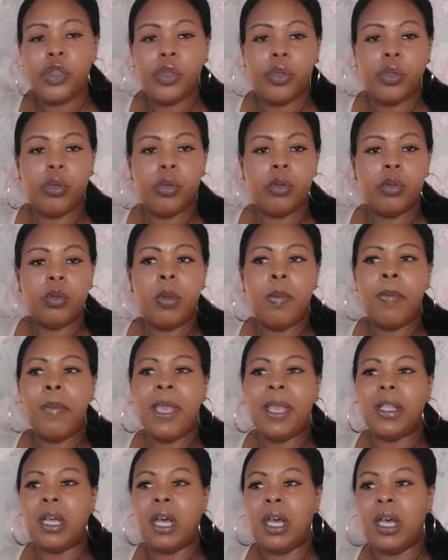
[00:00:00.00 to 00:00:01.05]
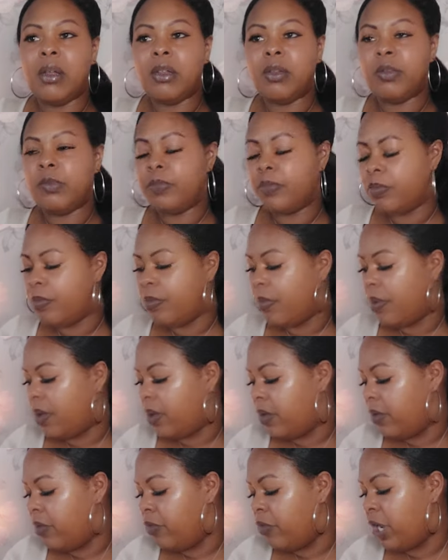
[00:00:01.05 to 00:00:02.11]
you make
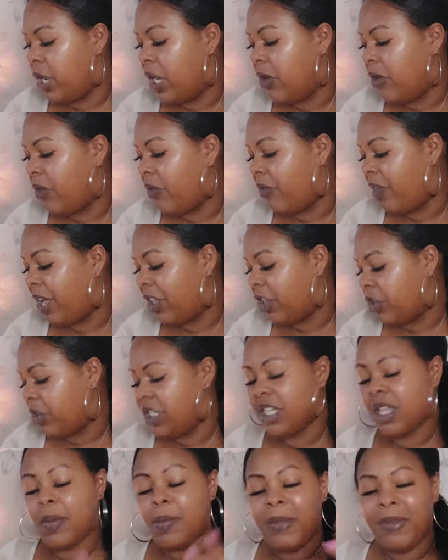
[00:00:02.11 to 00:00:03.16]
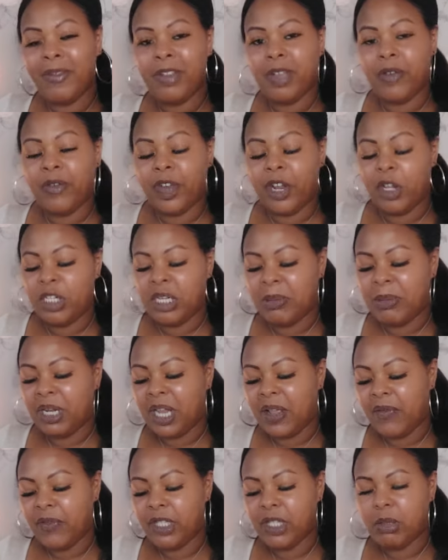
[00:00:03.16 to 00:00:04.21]
really reflect on this. Could be a fellow
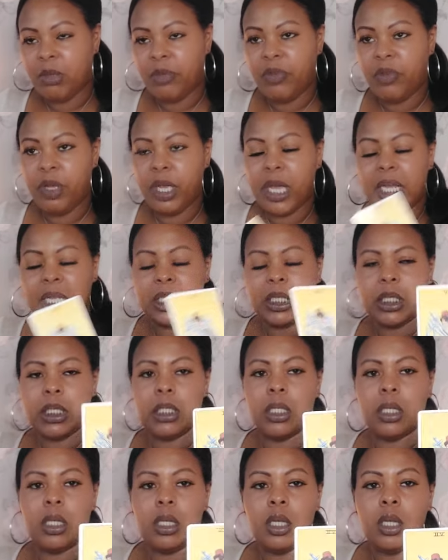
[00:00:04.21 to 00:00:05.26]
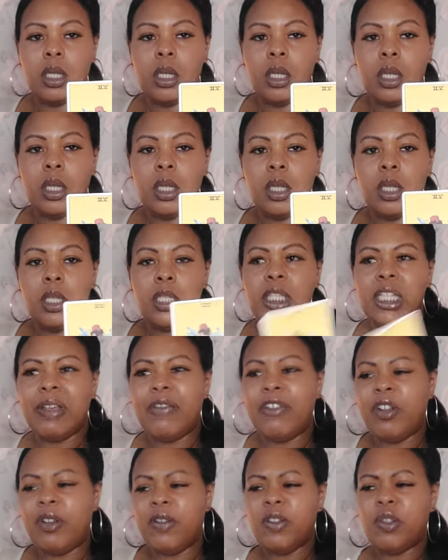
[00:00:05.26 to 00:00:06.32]
Gemini for some of you guys.
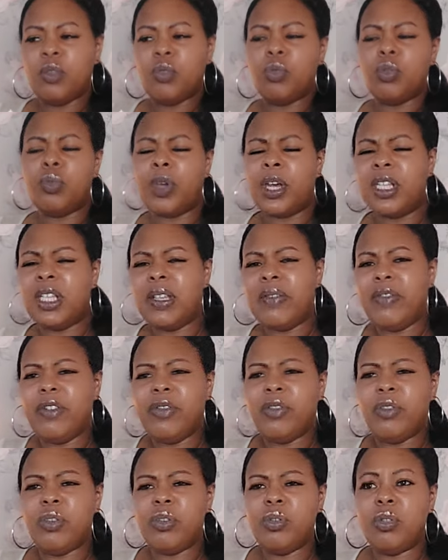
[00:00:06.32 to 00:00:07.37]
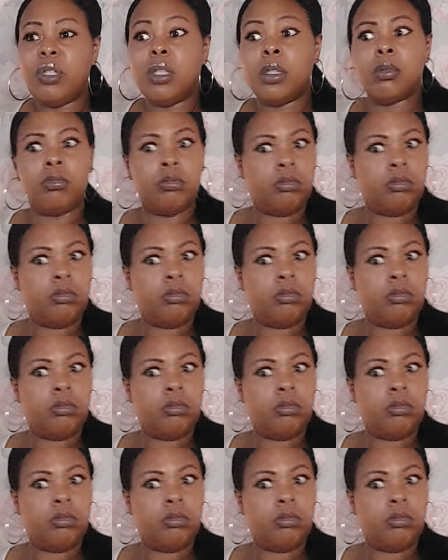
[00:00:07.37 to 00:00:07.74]
Seven of Swords. Why Seven of Swords?